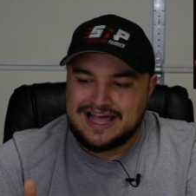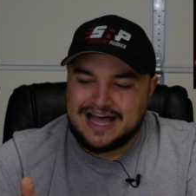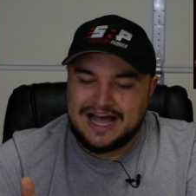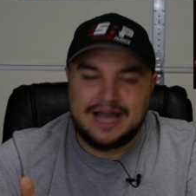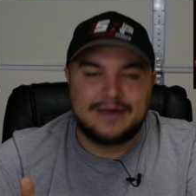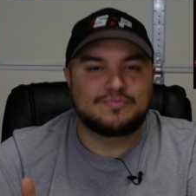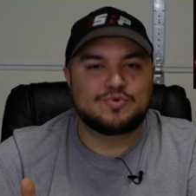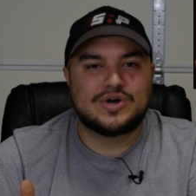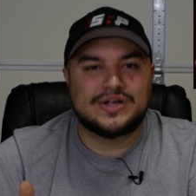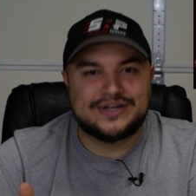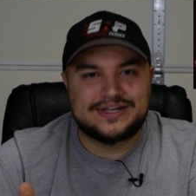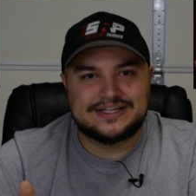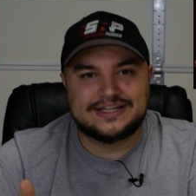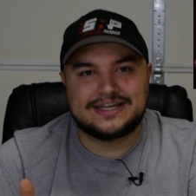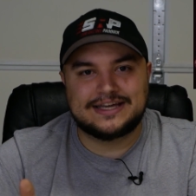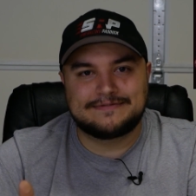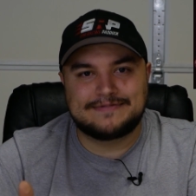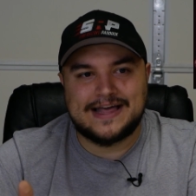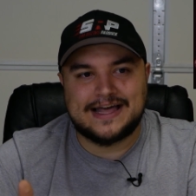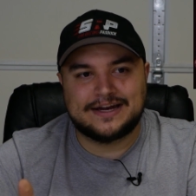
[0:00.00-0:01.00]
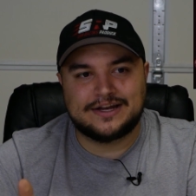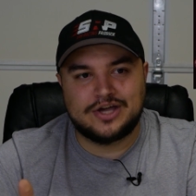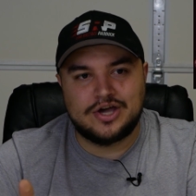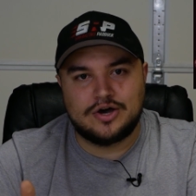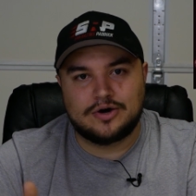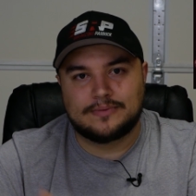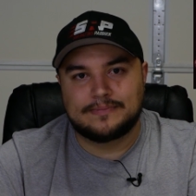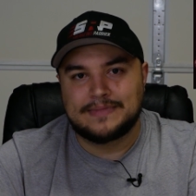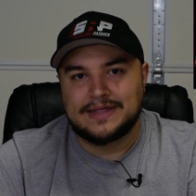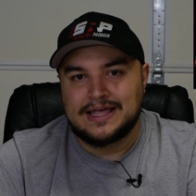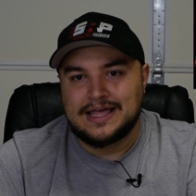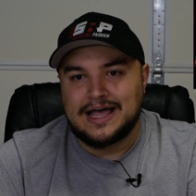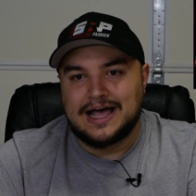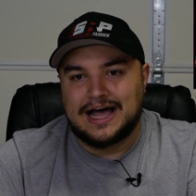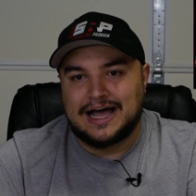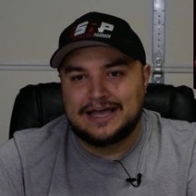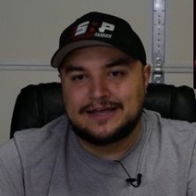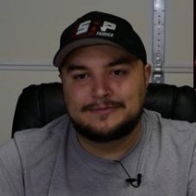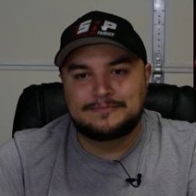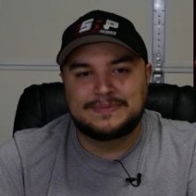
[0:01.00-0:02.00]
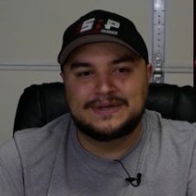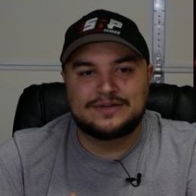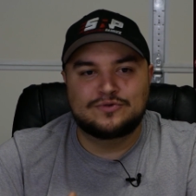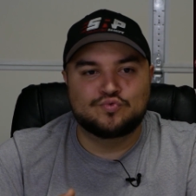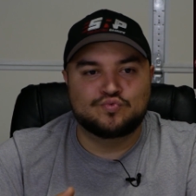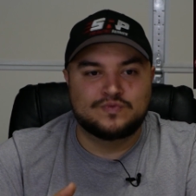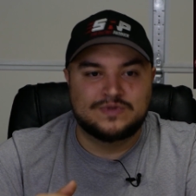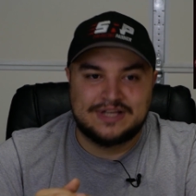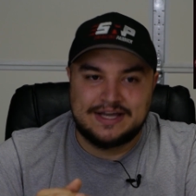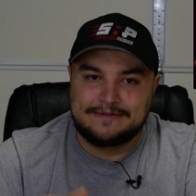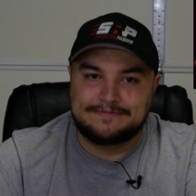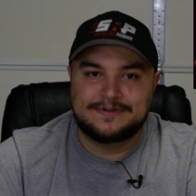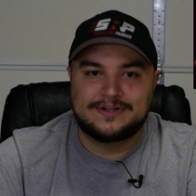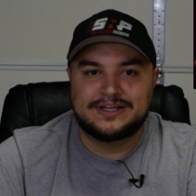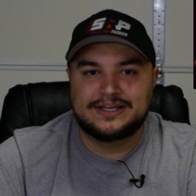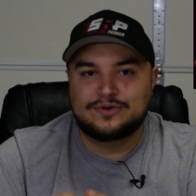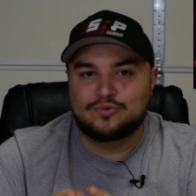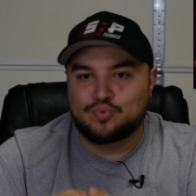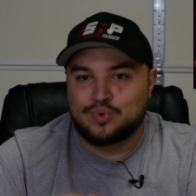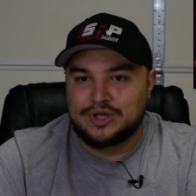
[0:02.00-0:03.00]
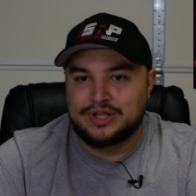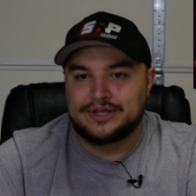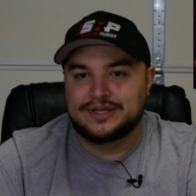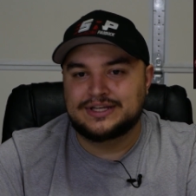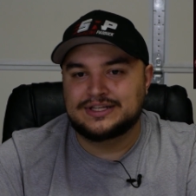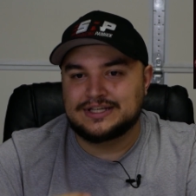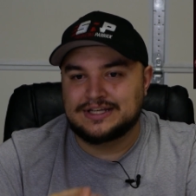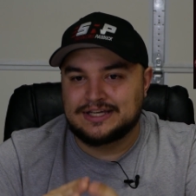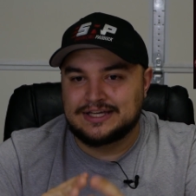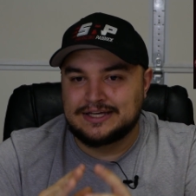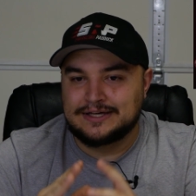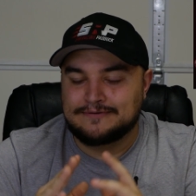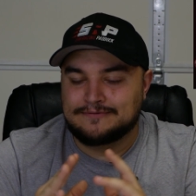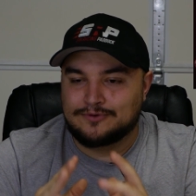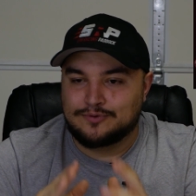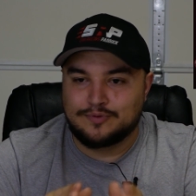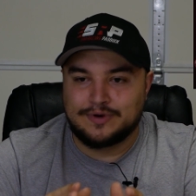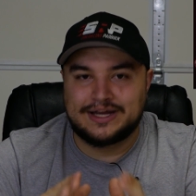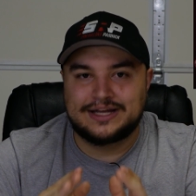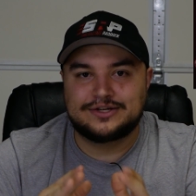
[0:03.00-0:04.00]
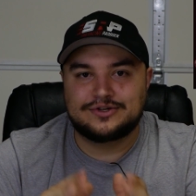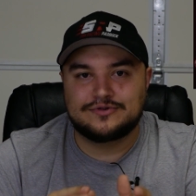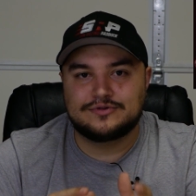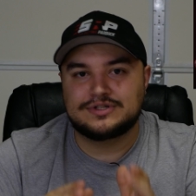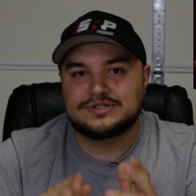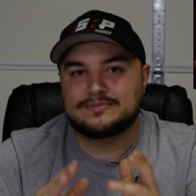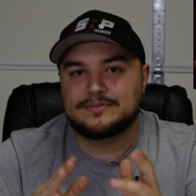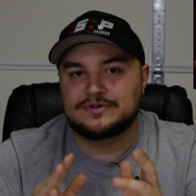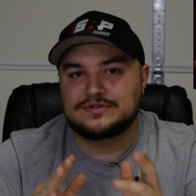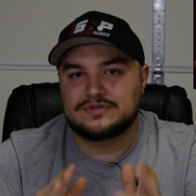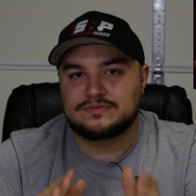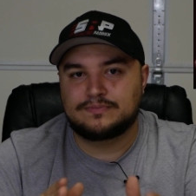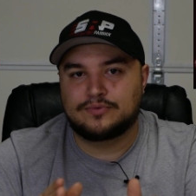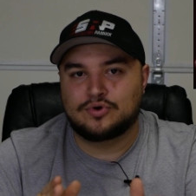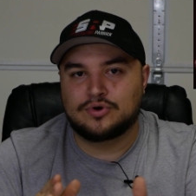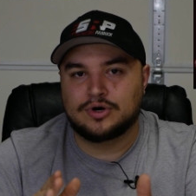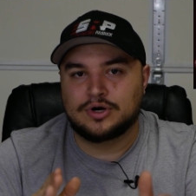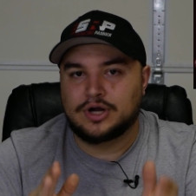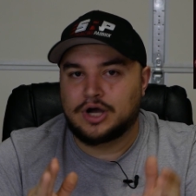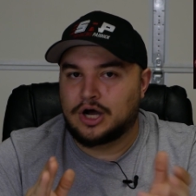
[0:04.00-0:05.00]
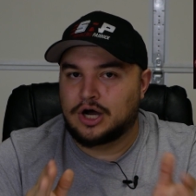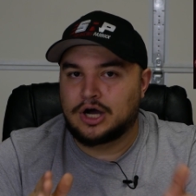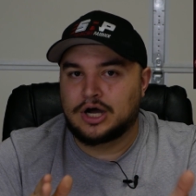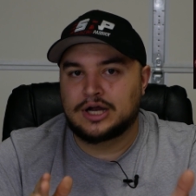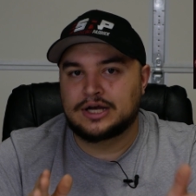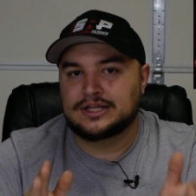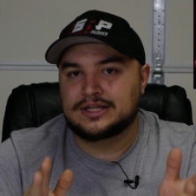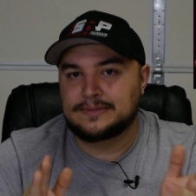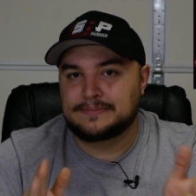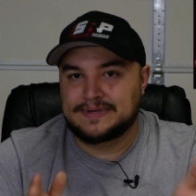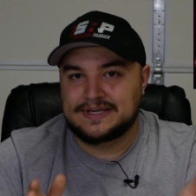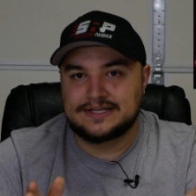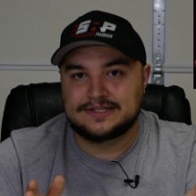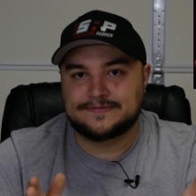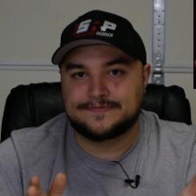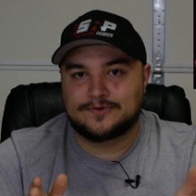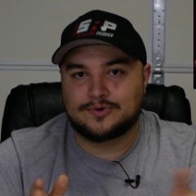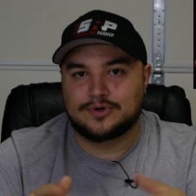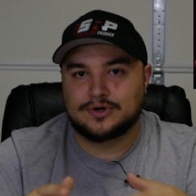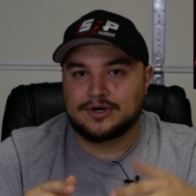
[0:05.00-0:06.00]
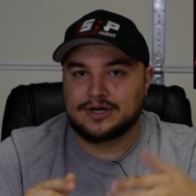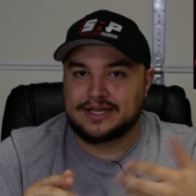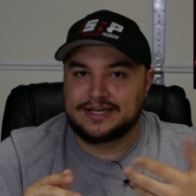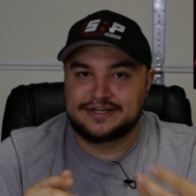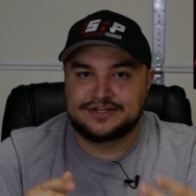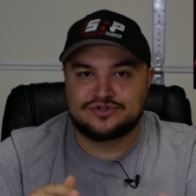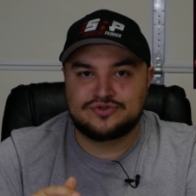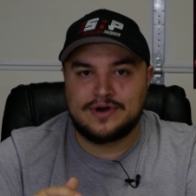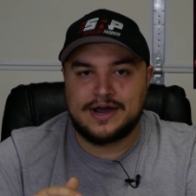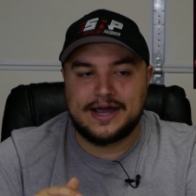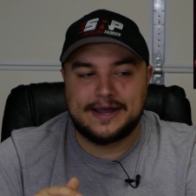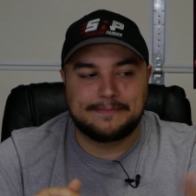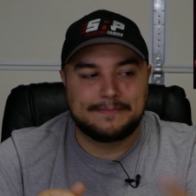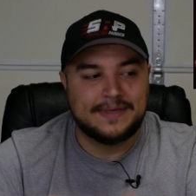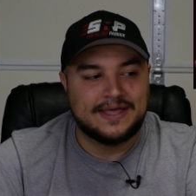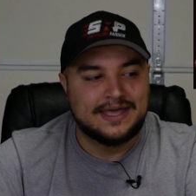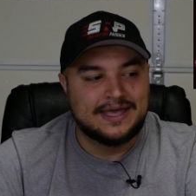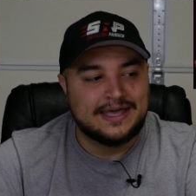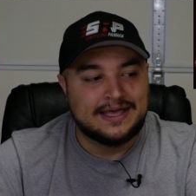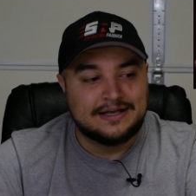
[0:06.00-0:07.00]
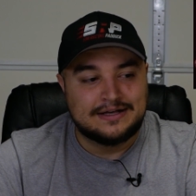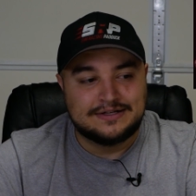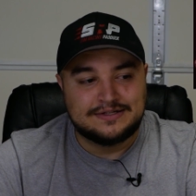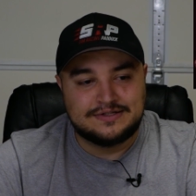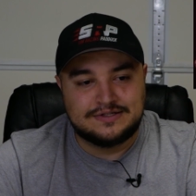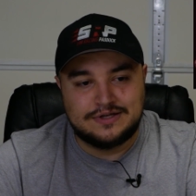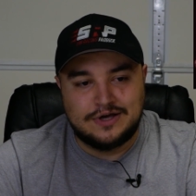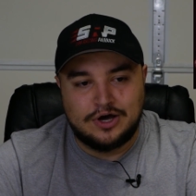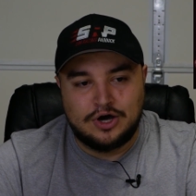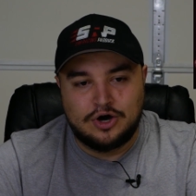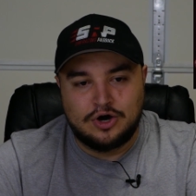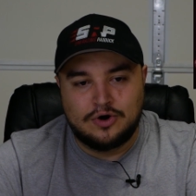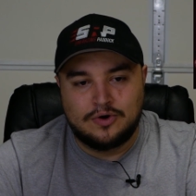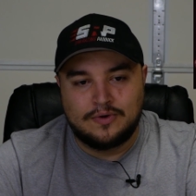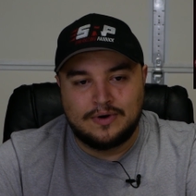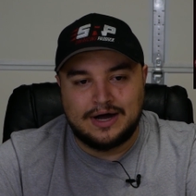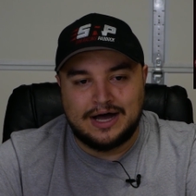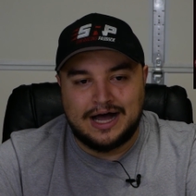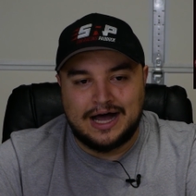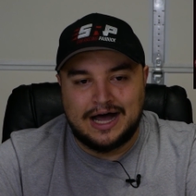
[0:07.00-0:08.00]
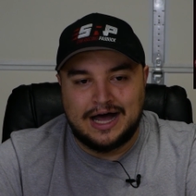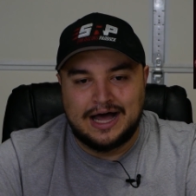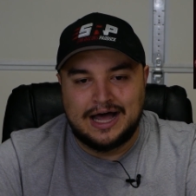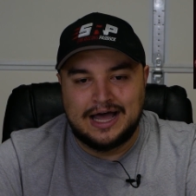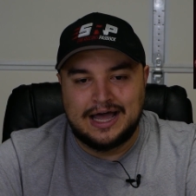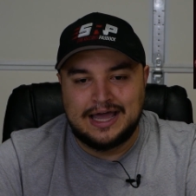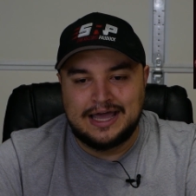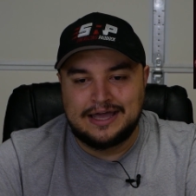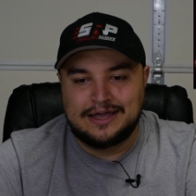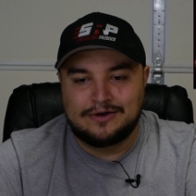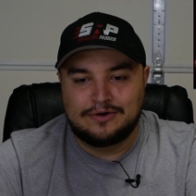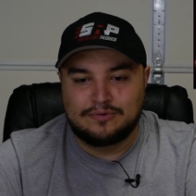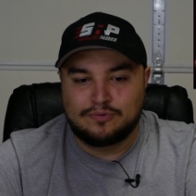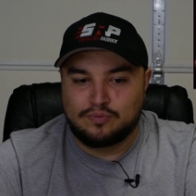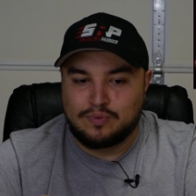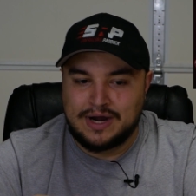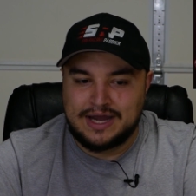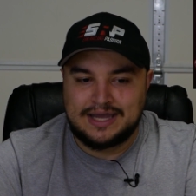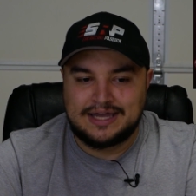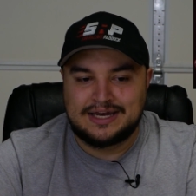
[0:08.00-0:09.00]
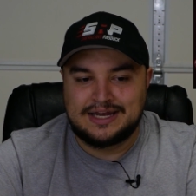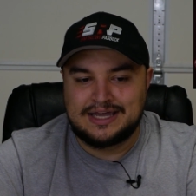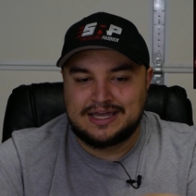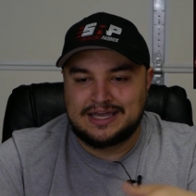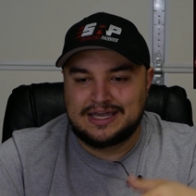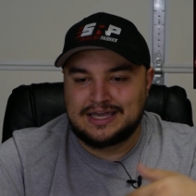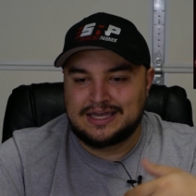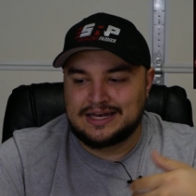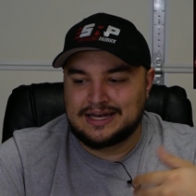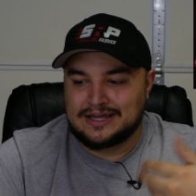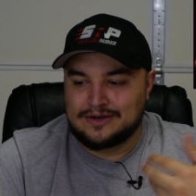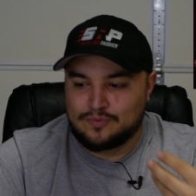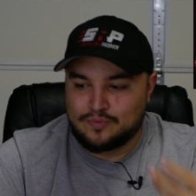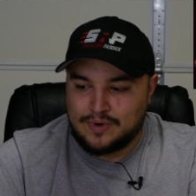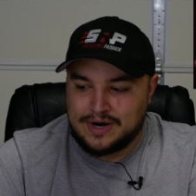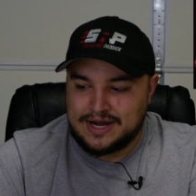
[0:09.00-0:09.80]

I'm willing to give that a go. I'd be definitely willing to give Gran Turismo Sport on the P S four a try. So I waited and